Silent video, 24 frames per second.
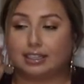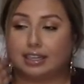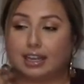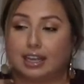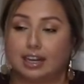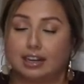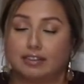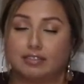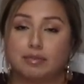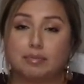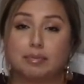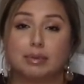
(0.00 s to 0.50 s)

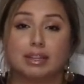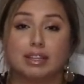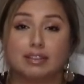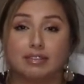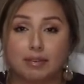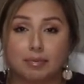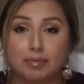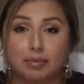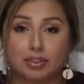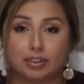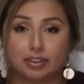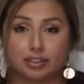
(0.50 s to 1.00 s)
can't even
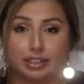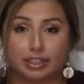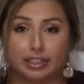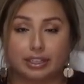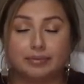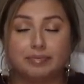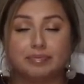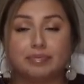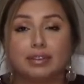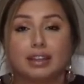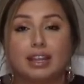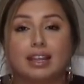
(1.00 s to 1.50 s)
believe I'm
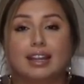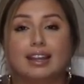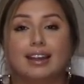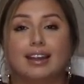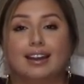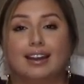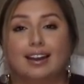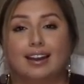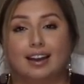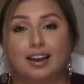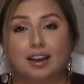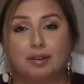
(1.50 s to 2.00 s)
30,
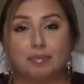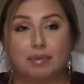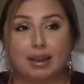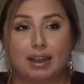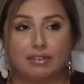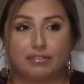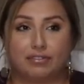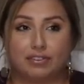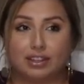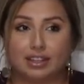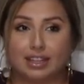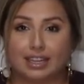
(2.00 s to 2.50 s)

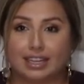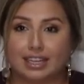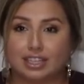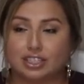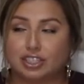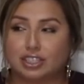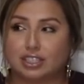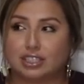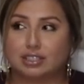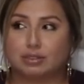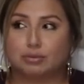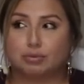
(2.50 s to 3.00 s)
I feel like
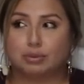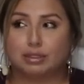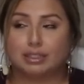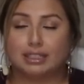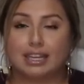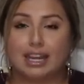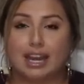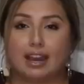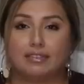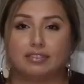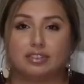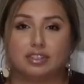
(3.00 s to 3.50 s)
I just
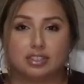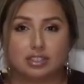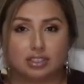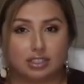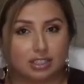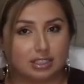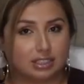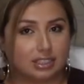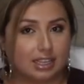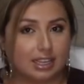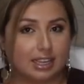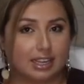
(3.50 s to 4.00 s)
really have to
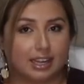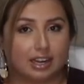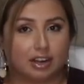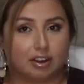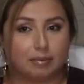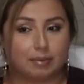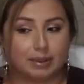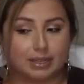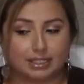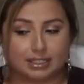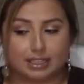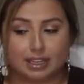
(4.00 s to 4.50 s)
start taking
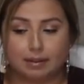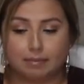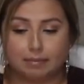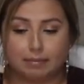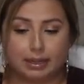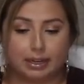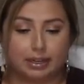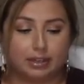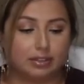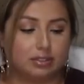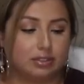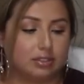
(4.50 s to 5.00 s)
care of my skin
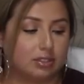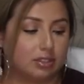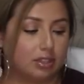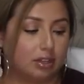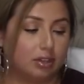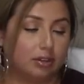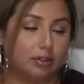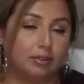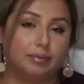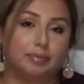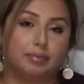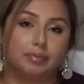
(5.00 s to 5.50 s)
better.
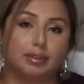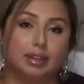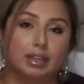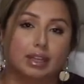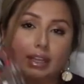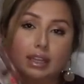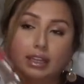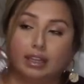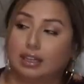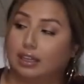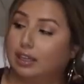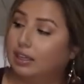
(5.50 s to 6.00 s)
So
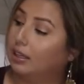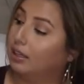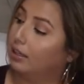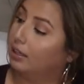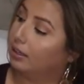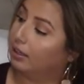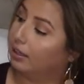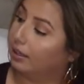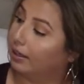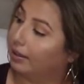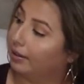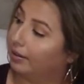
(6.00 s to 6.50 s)

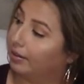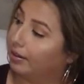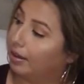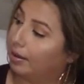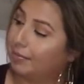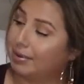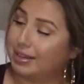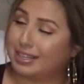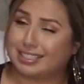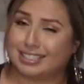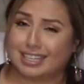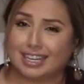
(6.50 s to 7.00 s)
yeah,
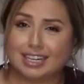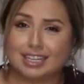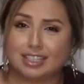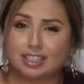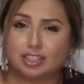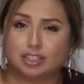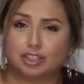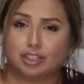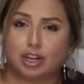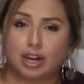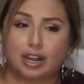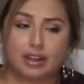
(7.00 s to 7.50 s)
I'm excited
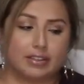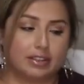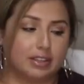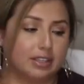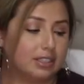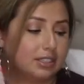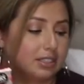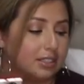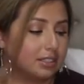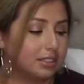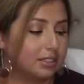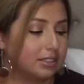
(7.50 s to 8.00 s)
to try
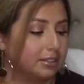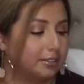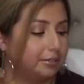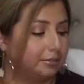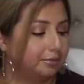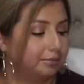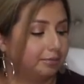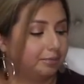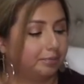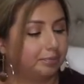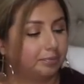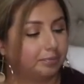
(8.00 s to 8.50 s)
this.
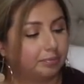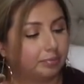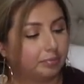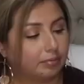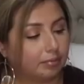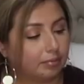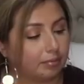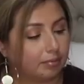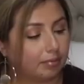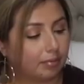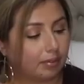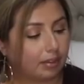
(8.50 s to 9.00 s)

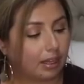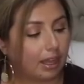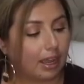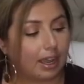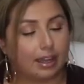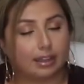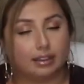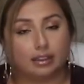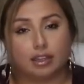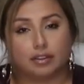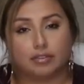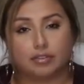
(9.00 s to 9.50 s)

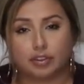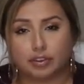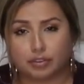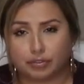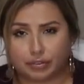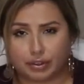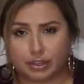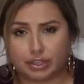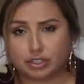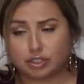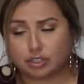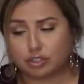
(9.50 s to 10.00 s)
I love their
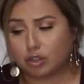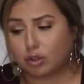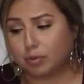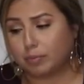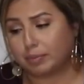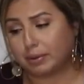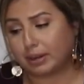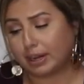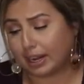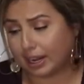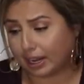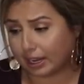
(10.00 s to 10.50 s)
face
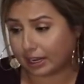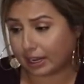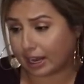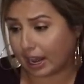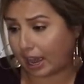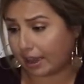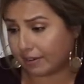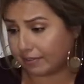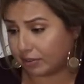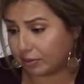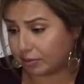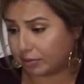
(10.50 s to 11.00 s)
soap, but I
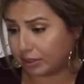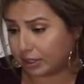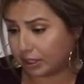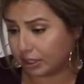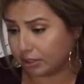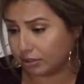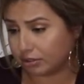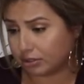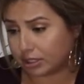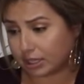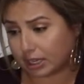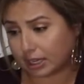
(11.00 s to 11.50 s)
haven't really
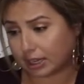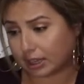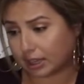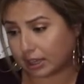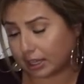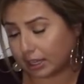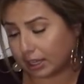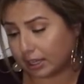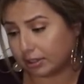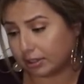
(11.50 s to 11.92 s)
used anything